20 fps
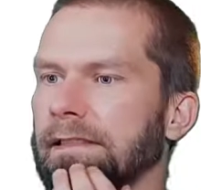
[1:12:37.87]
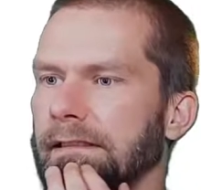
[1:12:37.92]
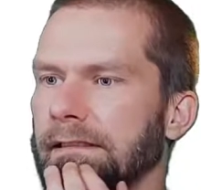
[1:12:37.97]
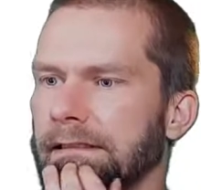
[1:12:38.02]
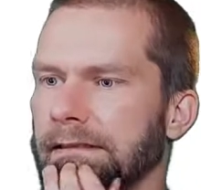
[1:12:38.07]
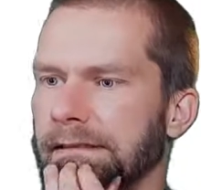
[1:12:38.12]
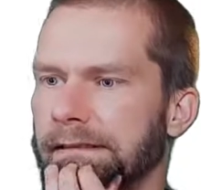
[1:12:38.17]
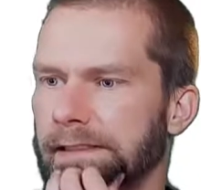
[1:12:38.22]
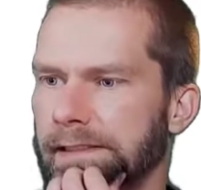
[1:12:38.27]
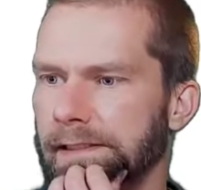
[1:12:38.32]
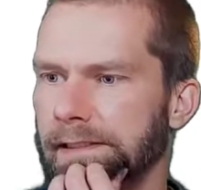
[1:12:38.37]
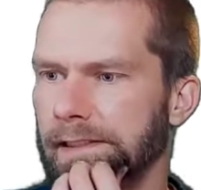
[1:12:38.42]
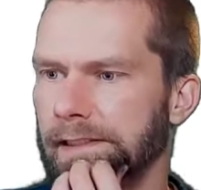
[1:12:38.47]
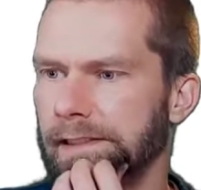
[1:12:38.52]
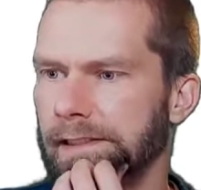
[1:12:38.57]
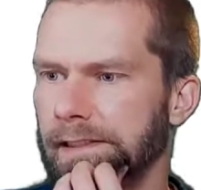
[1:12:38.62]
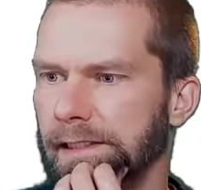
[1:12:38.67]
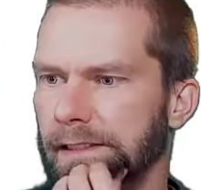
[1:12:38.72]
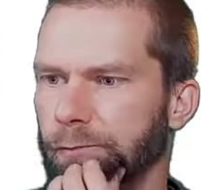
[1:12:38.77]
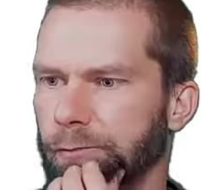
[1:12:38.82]
us
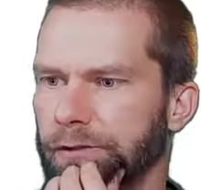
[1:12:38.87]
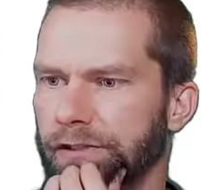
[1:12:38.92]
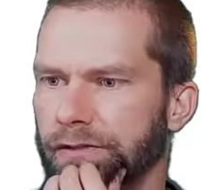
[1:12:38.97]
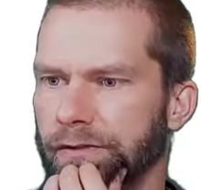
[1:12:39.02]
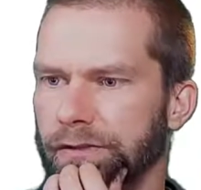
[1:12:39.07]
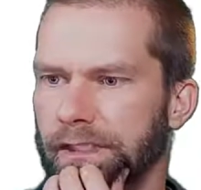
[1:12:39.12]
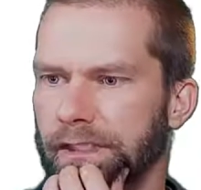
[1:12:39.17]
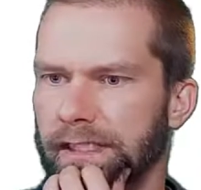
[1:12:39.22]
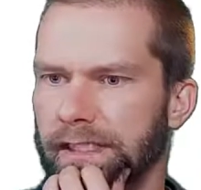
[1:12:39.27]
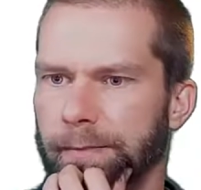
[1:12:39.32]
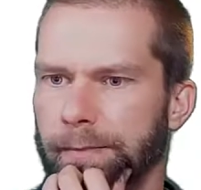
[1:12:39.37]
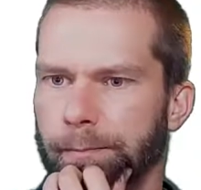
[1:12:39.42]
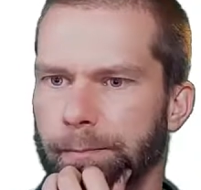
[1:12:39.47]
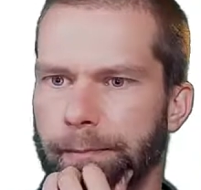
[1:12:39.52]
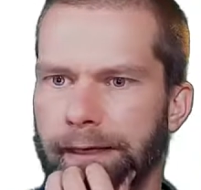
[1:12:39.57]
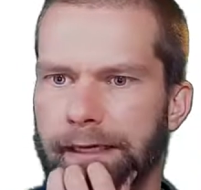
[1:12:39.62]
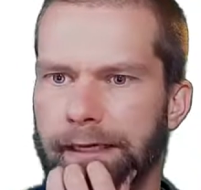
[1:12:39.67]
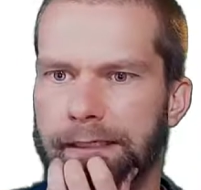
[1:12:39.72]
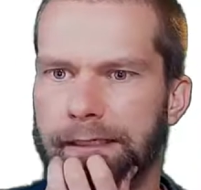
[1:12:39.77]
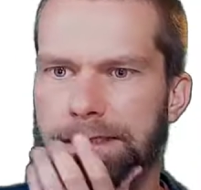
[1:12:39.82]
that we should get a
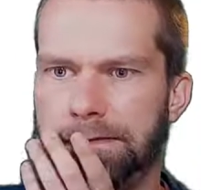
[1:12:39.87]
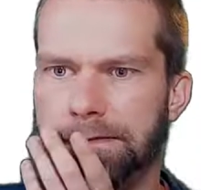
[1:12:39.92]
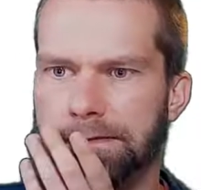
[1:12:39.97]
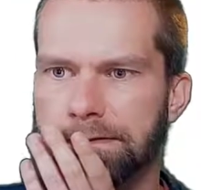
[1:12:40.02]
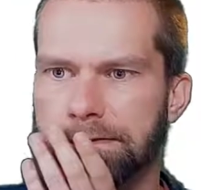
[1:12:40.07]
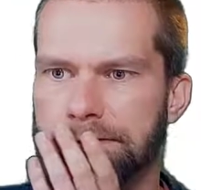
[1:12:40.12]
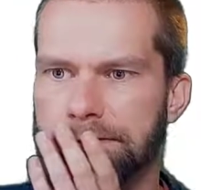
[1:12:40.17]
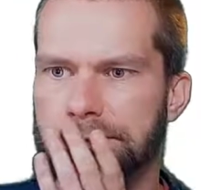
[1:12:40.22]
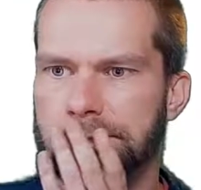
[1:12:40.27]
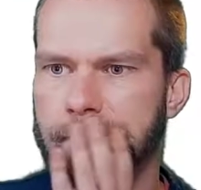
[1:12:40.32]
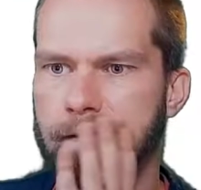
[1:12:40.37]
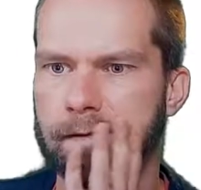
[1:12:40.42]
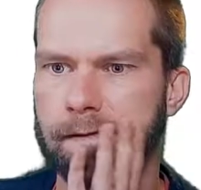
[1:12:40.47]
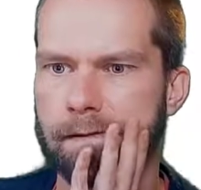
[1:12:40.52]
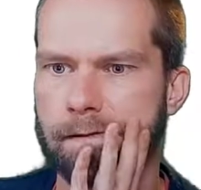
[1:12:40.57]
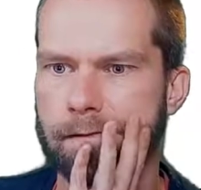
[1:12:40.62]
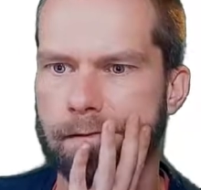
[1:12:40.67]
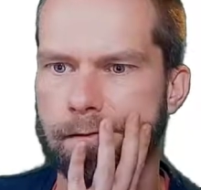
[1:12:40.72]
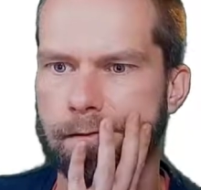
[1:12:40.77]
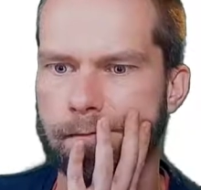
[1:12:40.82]
base.
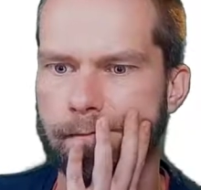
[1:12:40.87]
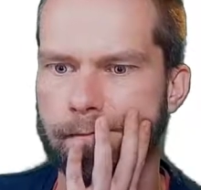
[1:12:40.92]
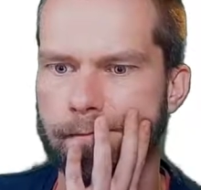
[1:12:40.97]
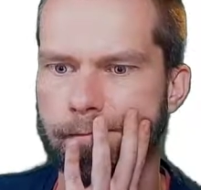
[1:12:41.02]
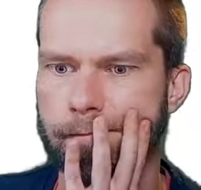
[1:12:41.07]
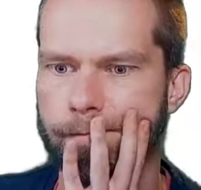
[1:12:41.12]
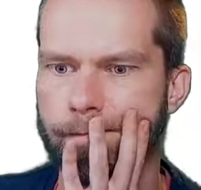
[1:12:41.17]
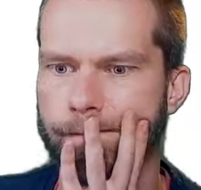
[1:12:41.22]
I